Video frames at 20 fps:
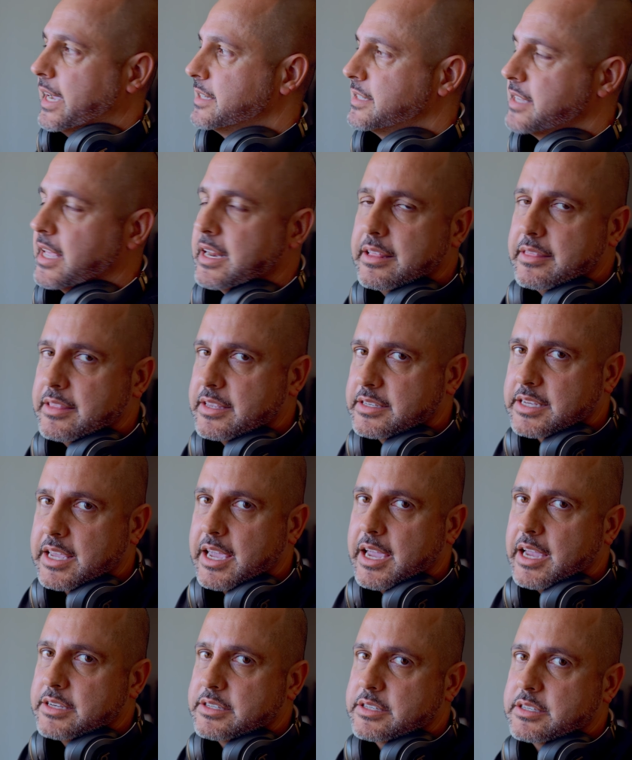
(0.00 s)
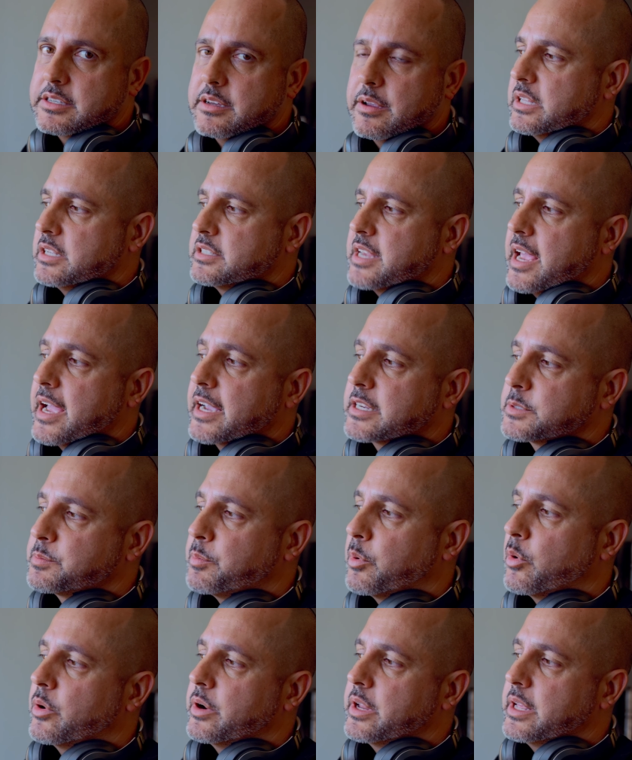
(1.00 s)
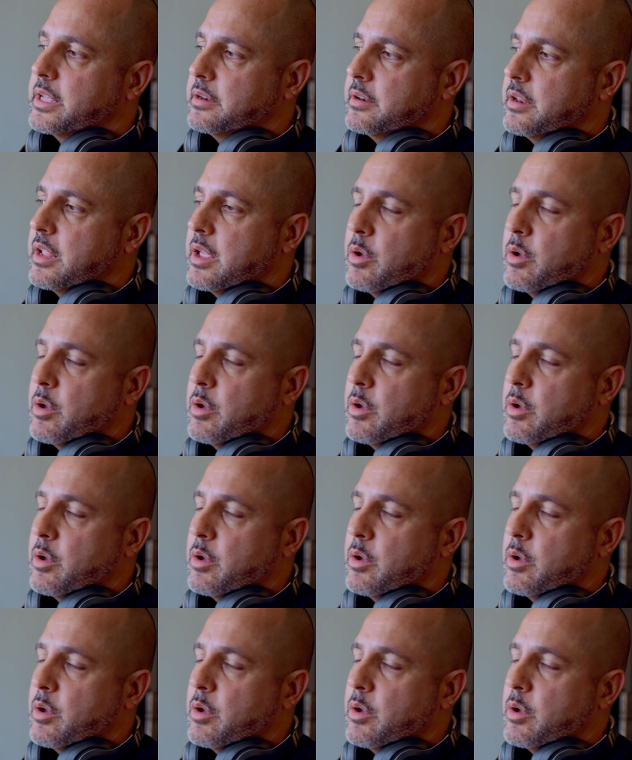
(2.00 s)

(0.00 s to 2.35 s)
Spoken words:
I said, in this case, let's export it